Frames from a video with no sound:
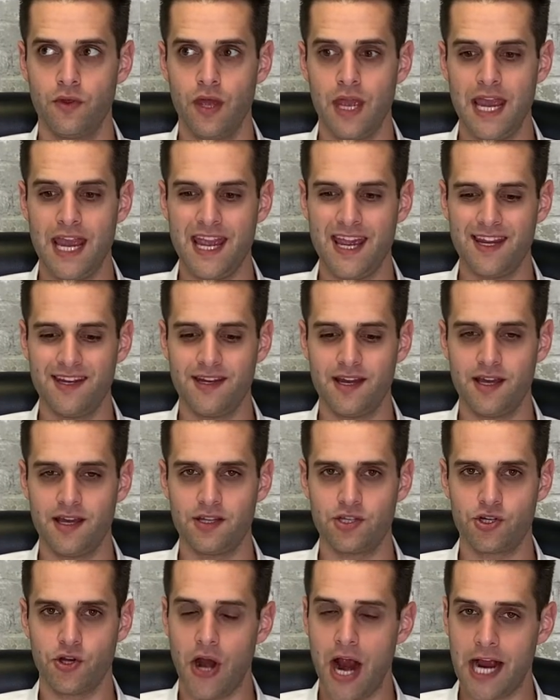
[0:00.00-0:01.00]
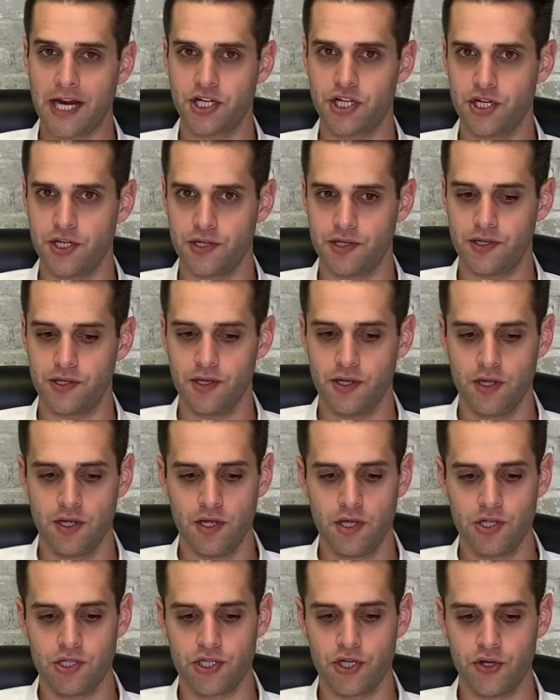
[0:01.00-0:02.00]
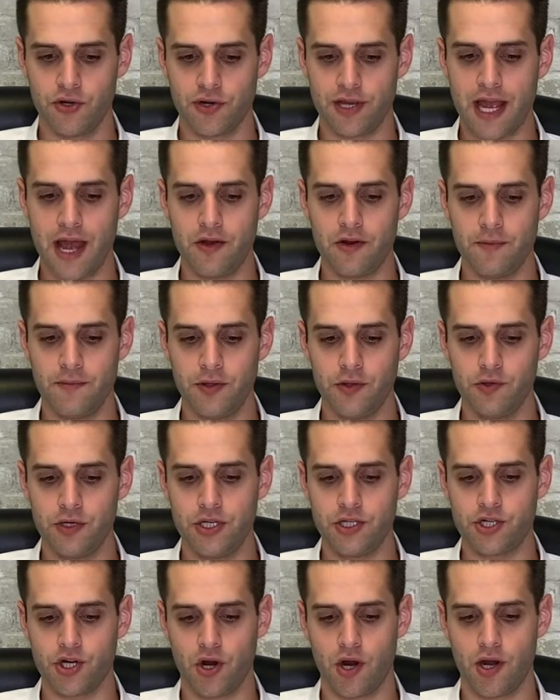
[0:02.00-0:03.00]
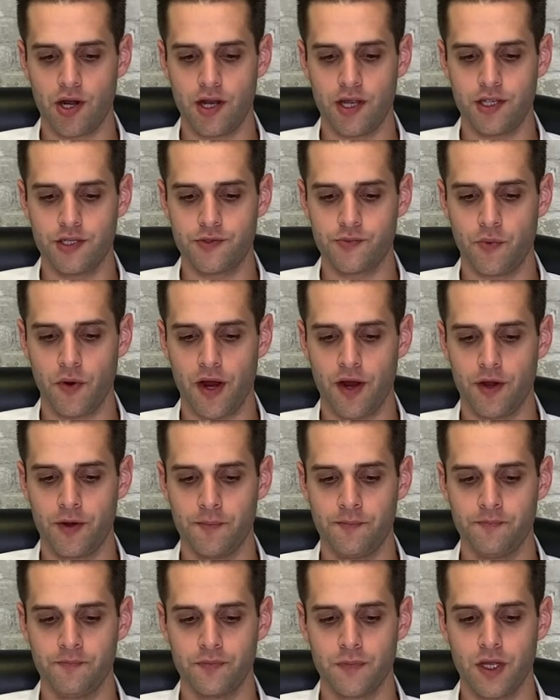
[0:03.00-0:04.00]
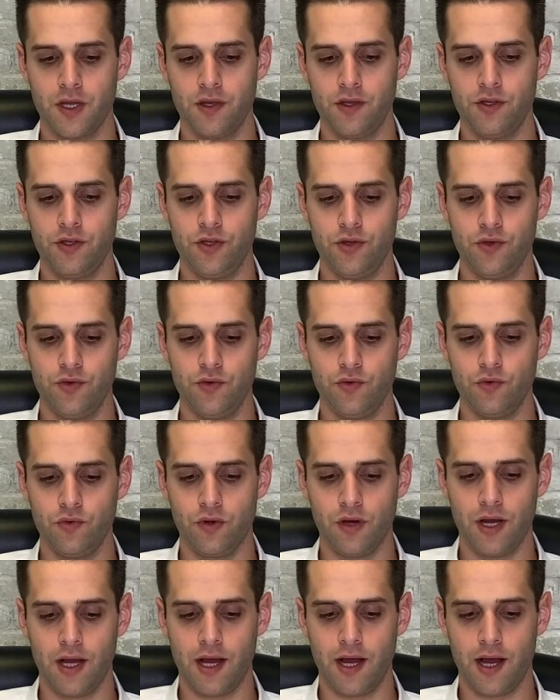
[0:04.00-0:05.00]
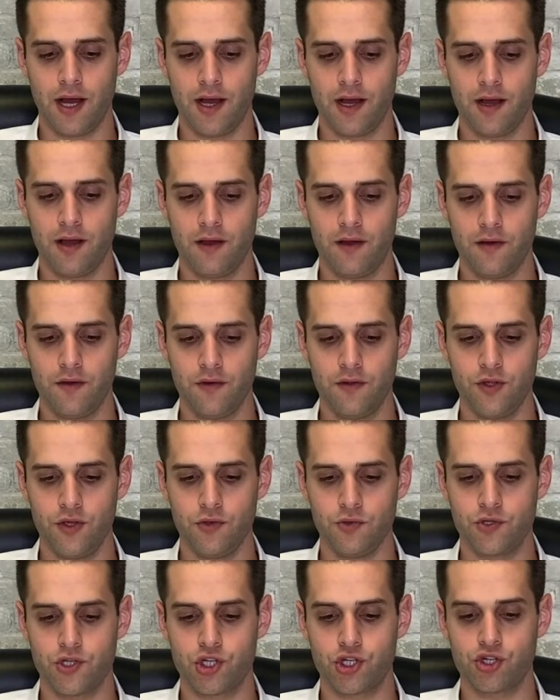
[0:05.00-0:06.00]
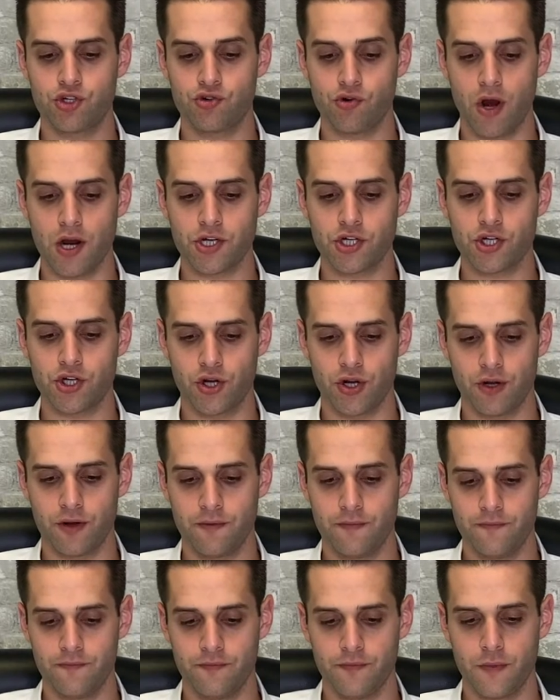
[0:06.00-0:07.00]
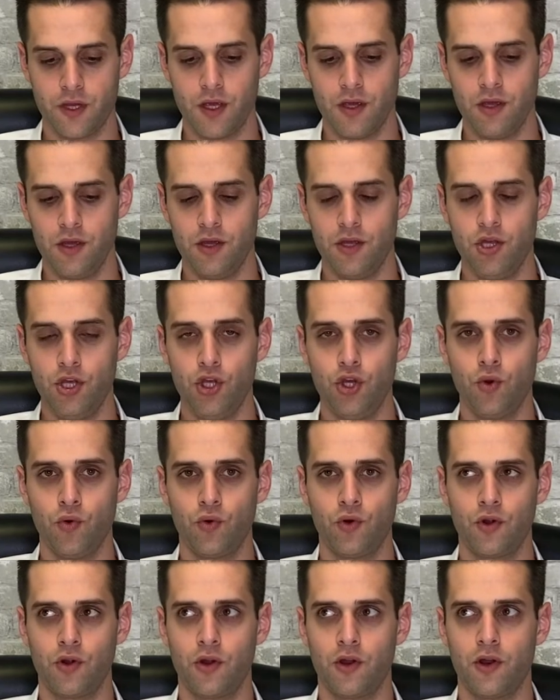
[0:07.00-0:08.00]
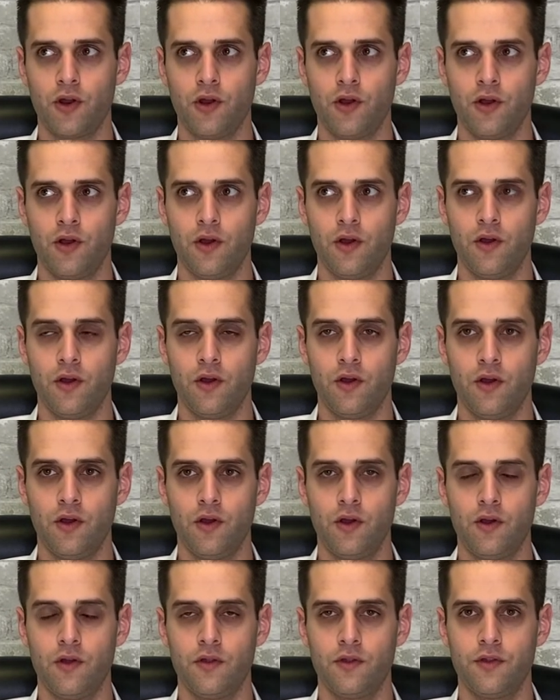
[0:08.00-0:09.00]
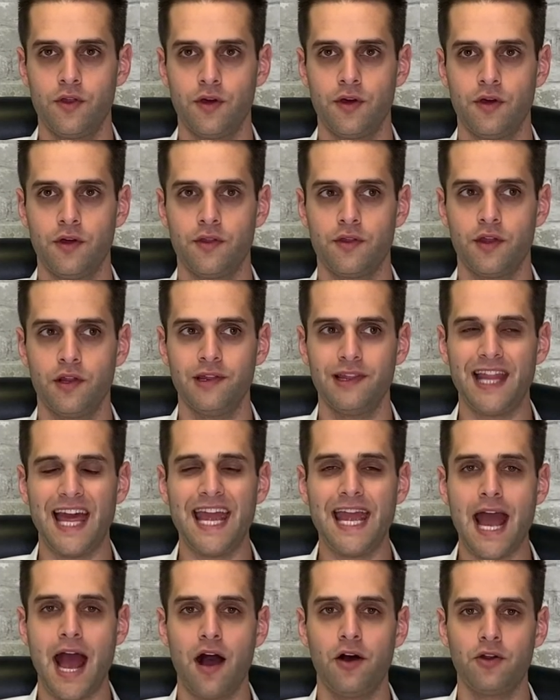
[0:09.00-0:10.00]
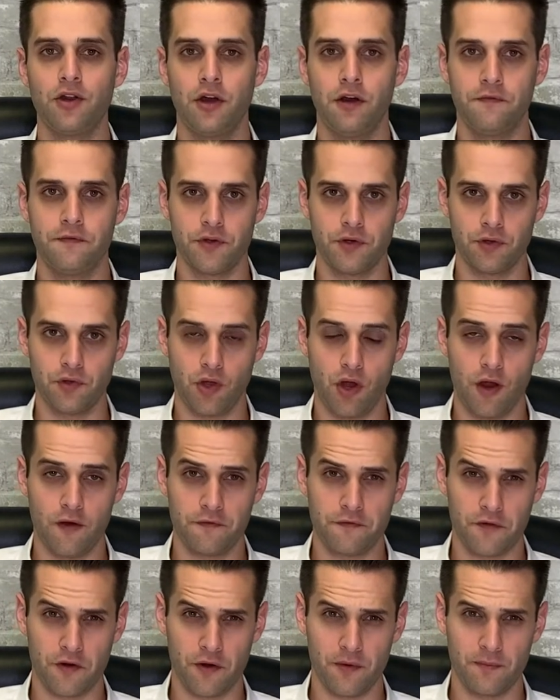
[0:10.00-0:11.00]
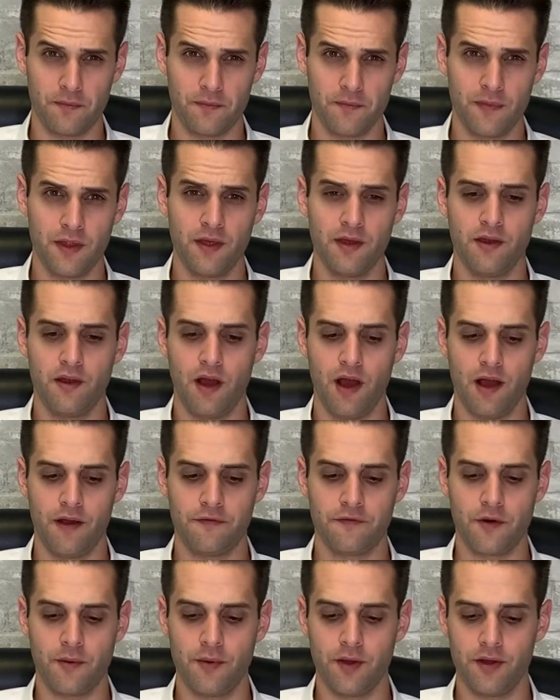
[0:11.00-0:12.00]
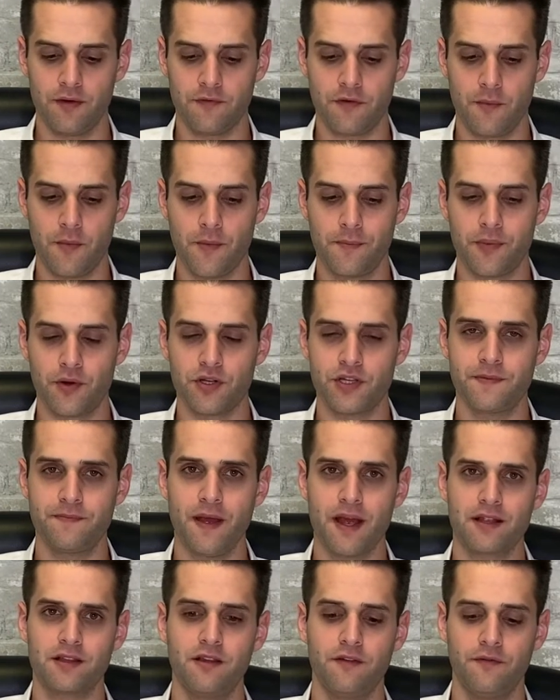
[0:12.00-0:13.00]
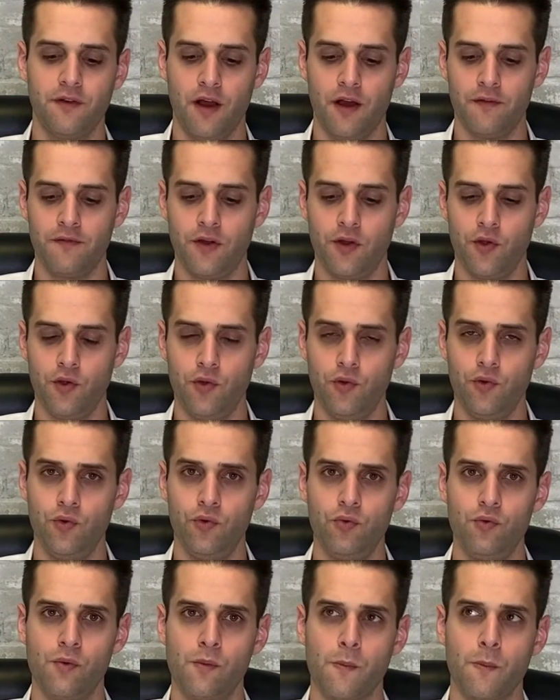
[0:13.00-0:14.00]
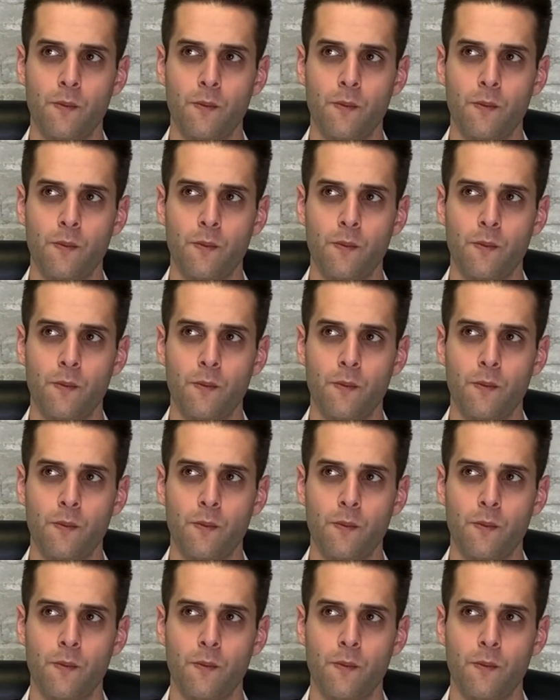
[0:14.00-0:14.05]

in Traction. So your accountability chart is where you uh, you structure your the the layout of your law firm uh, from a from a perspective of who